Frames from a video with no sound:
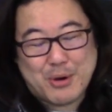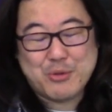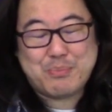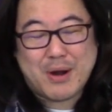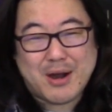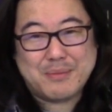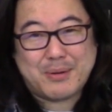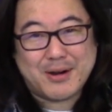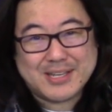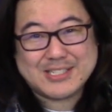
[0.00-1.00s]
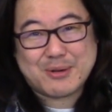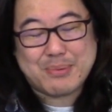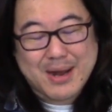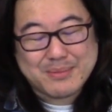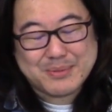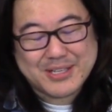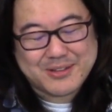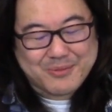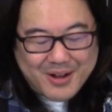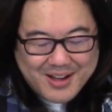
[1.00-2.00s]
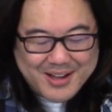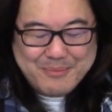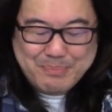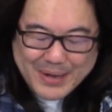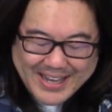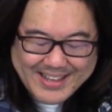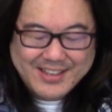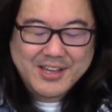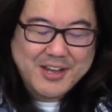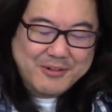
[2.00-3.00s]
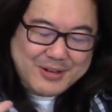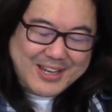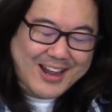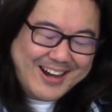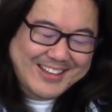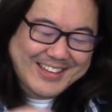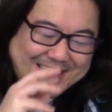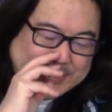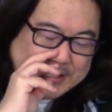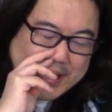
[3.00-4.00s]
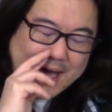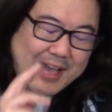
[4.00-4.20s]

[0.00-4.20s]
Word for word: Both parties are probably in the wrong, but regardless,